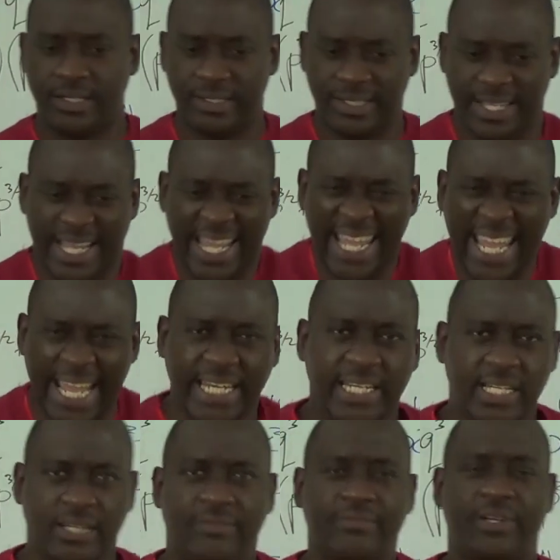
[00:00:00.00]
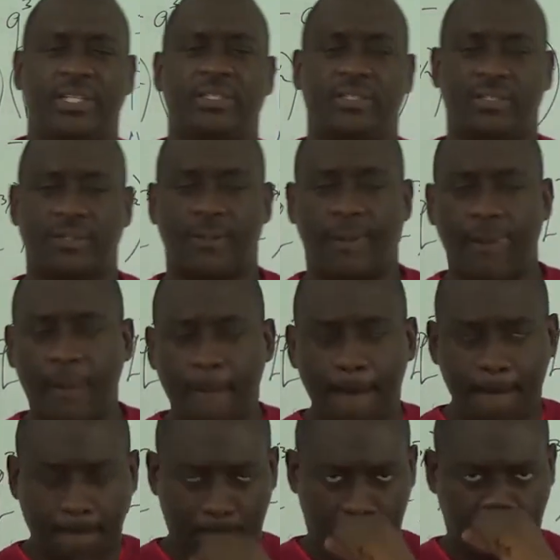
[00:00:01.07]
to any difference,
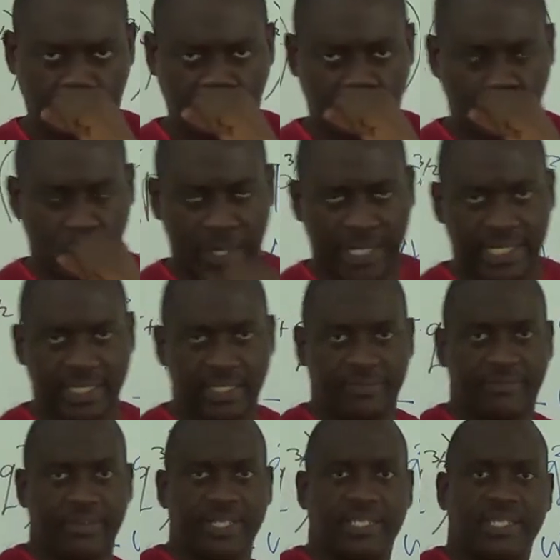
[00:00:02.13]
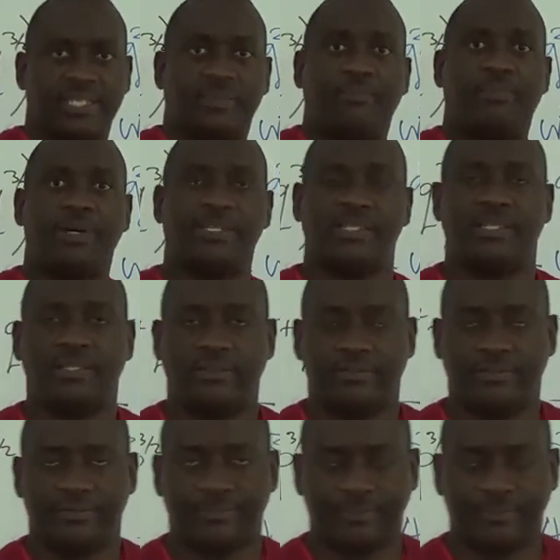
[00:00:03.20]
whether the difference is positive,